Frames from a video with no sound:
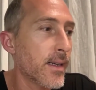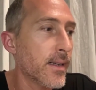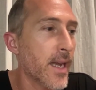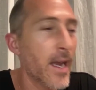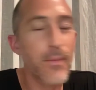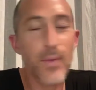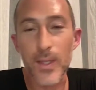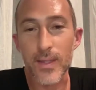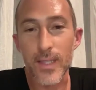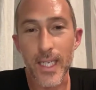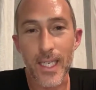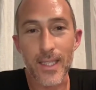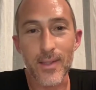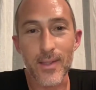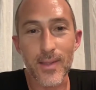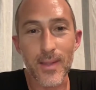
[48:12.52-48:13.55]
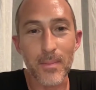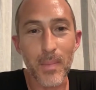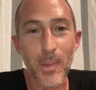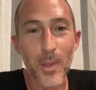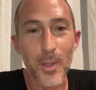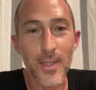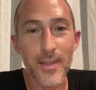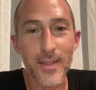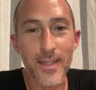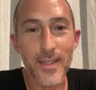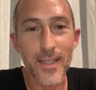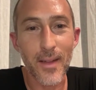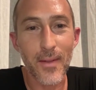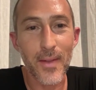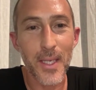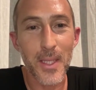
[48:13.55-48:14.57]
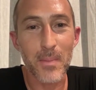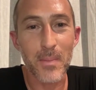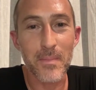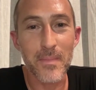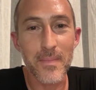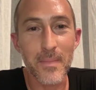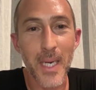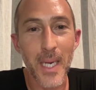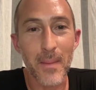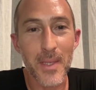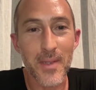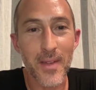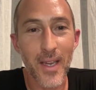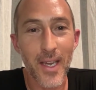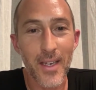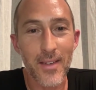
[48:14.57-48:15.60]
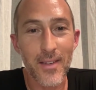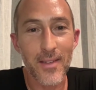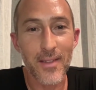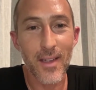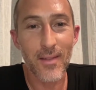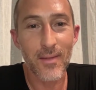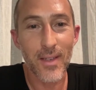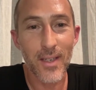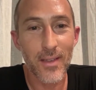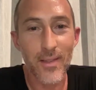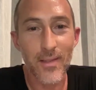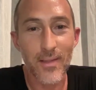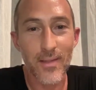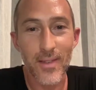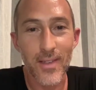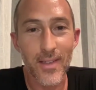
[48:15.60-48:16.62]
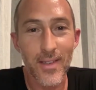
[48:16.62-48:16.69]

everything is important and nothing is by mistake and nothing is